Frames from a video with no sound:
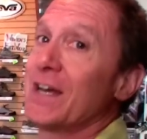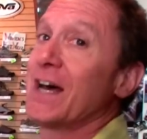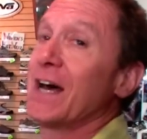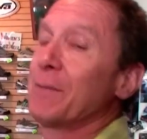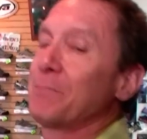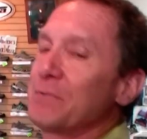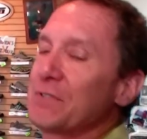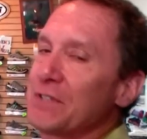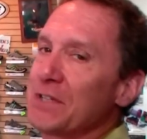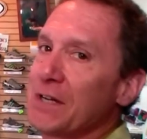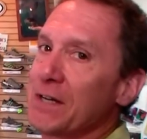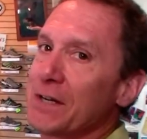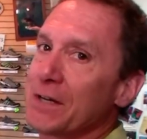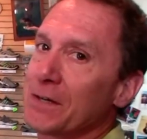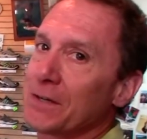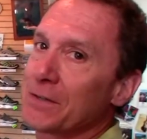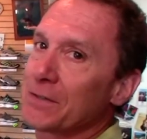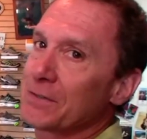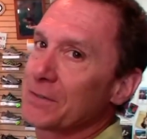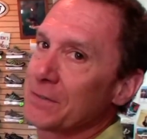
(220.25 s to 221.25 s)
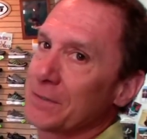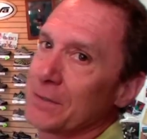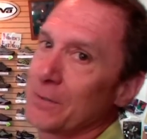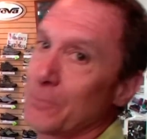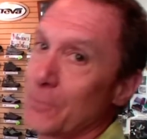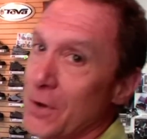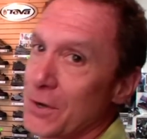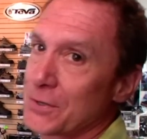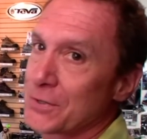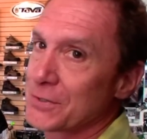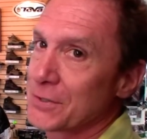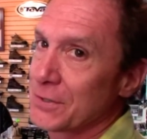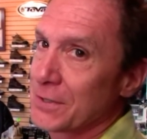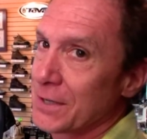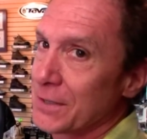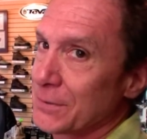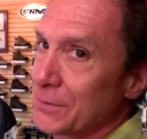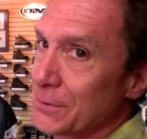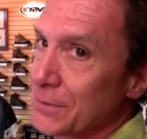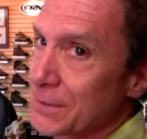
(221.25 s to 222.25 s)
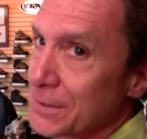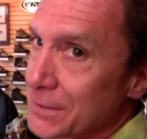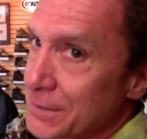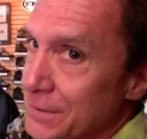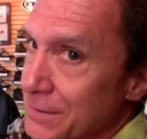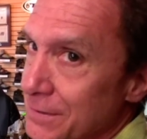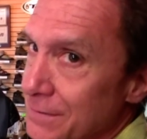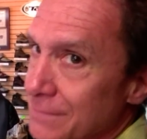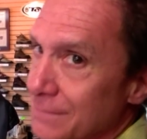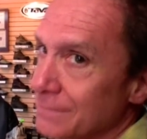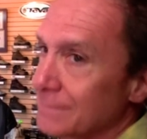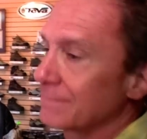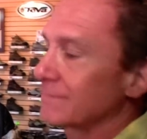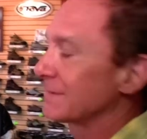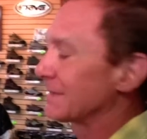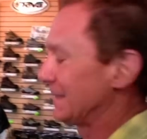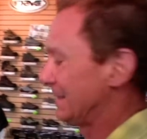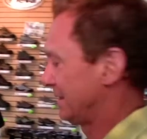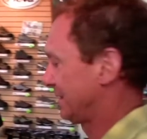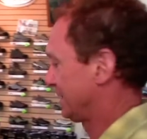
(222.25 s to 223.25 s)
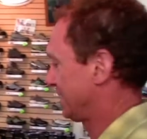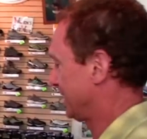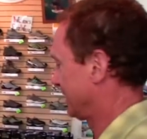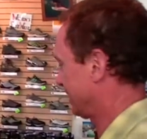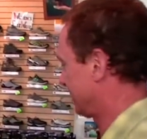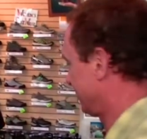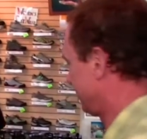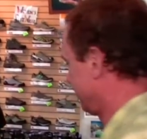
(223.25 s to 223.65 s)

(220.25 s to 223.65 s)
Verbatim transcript: upstairs, Waterstone Outdoors. Awesome. Come check them out,